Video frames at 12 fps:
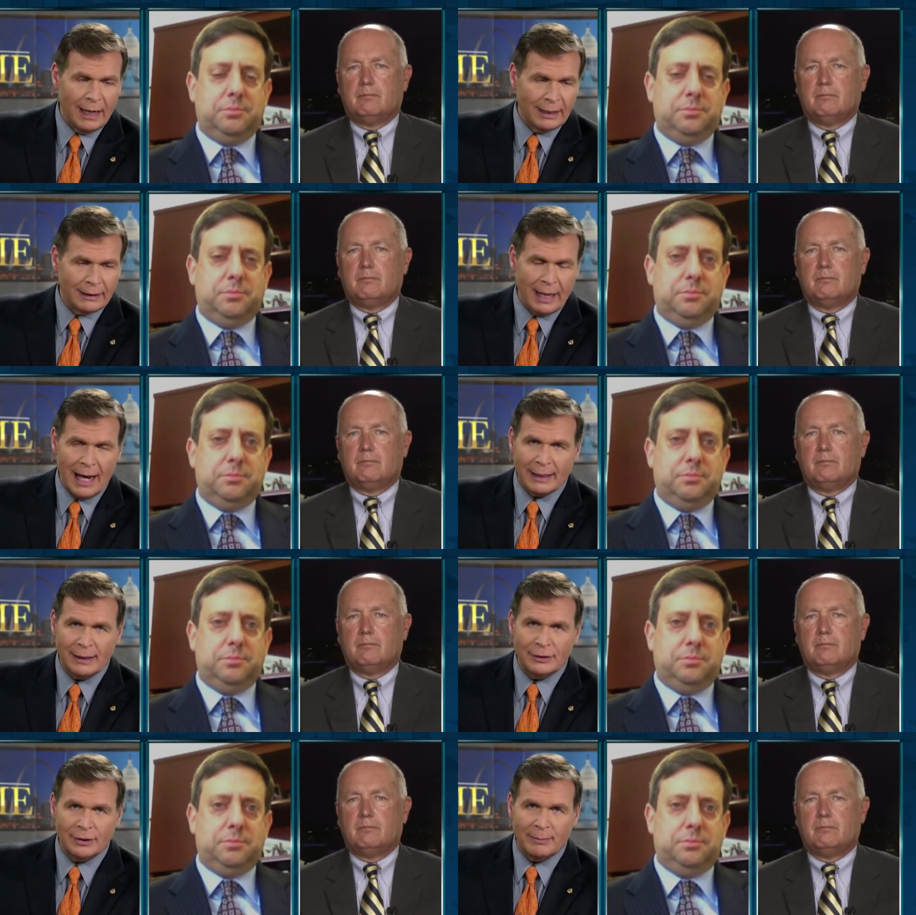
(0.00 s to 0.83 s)

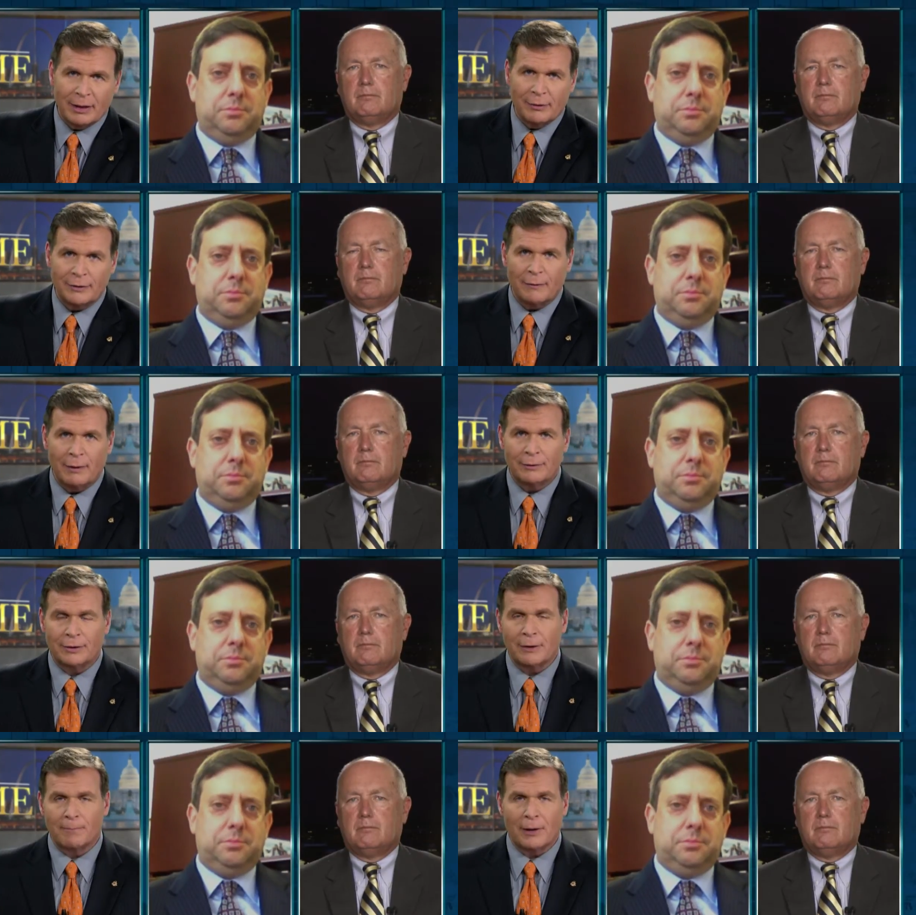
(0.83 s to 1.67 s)
Speaker 1: unlocking some of those
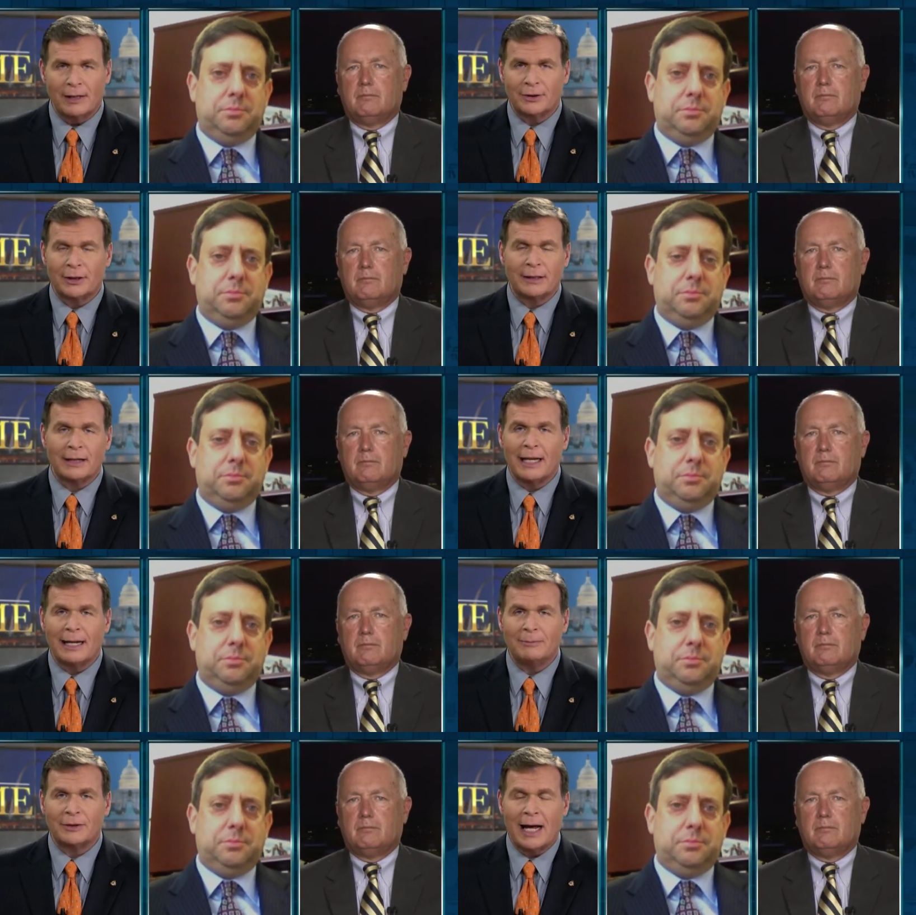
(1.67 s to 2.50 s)
votes the president
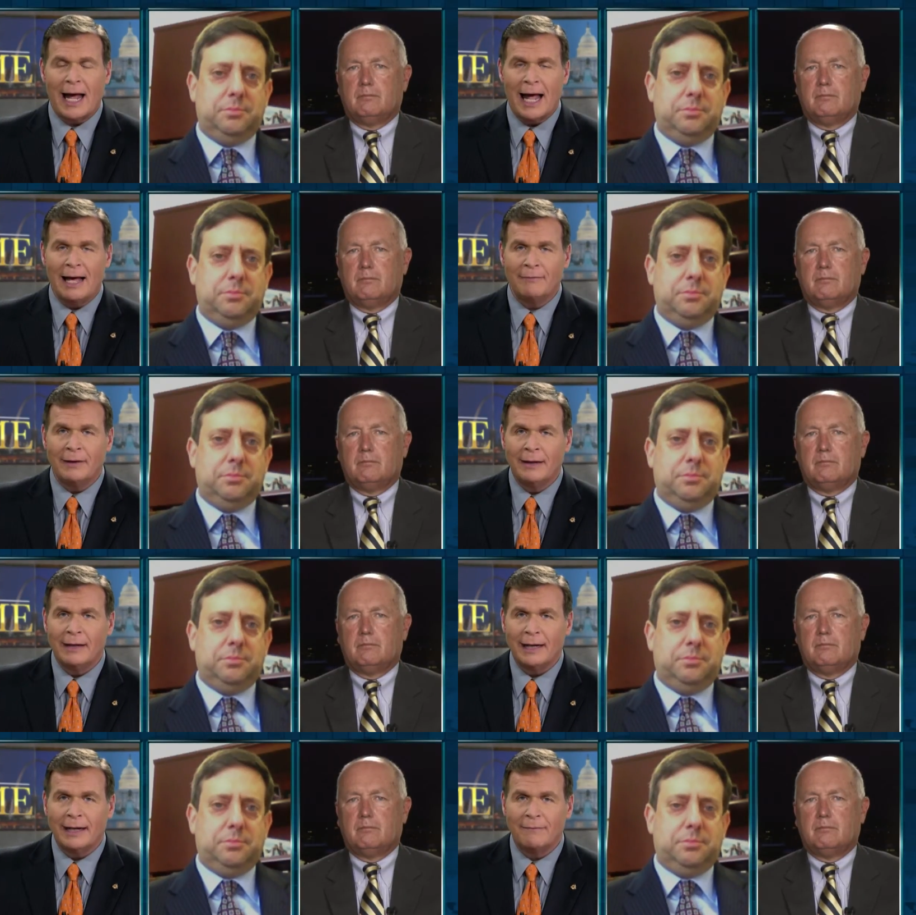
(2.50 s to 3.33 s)
claims to have
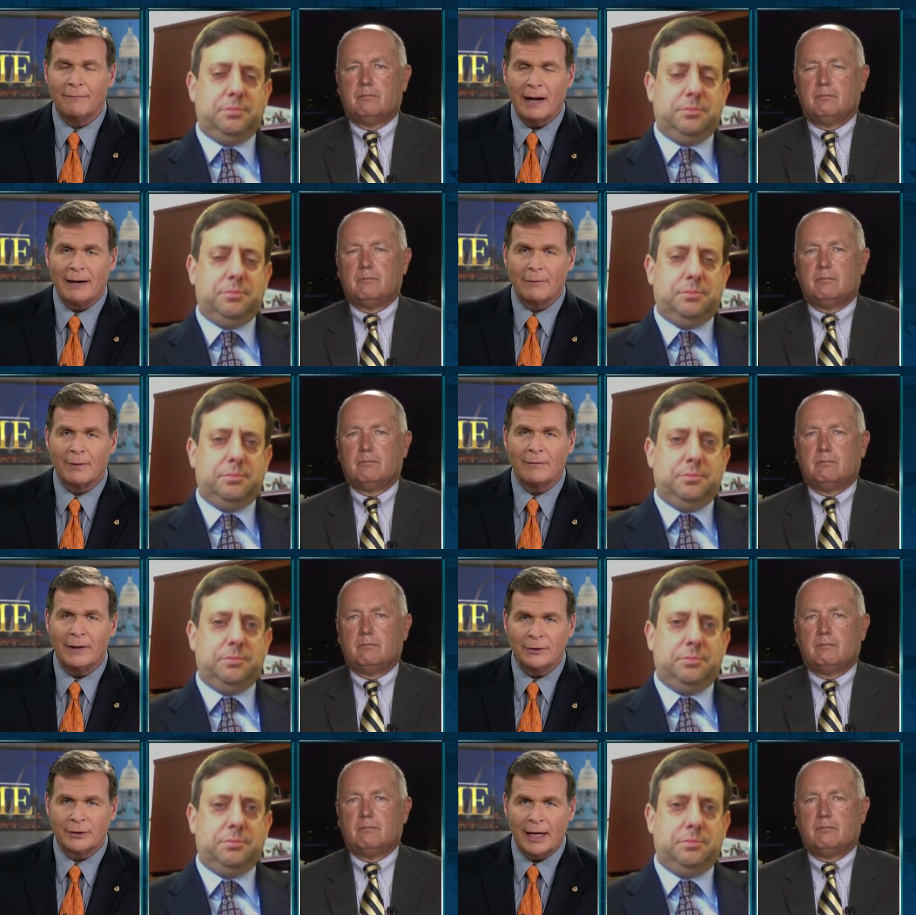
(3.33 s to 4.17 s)
in favor of
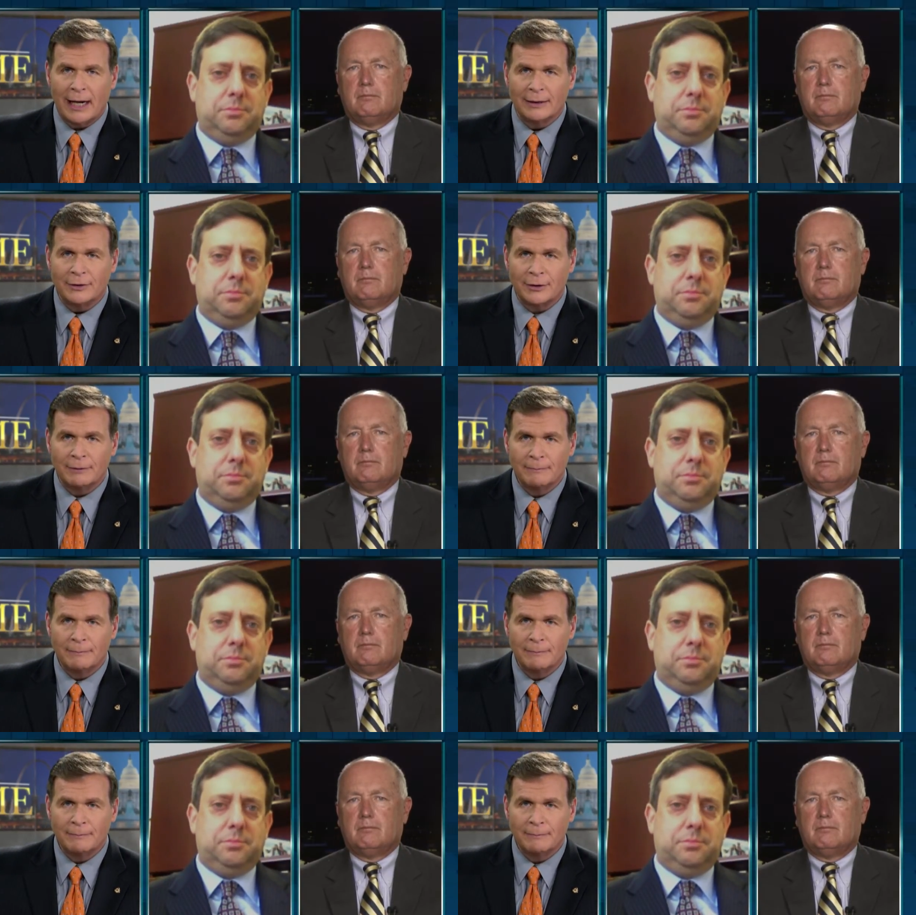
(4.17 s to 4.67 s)
his stance?